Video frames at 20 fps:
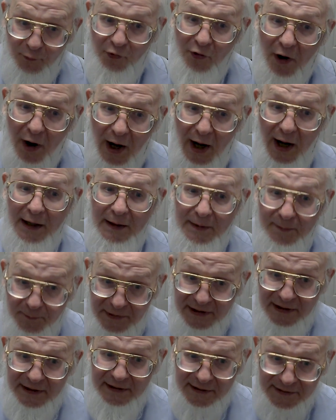pride
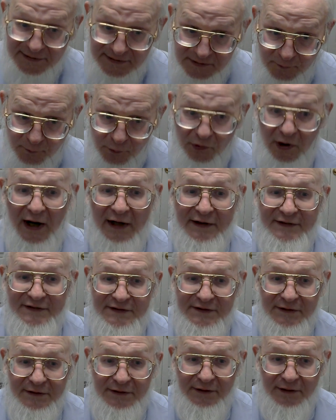being
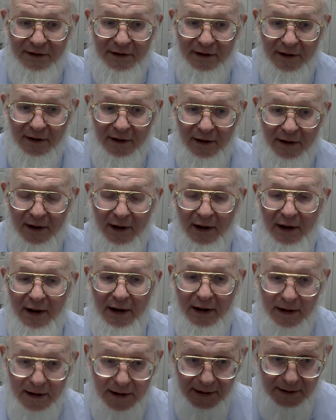expressed
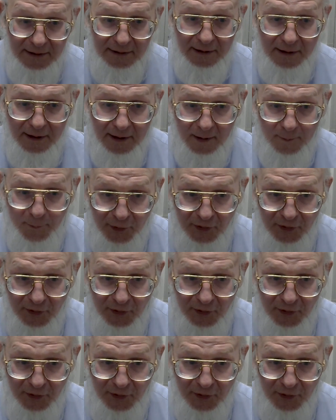in a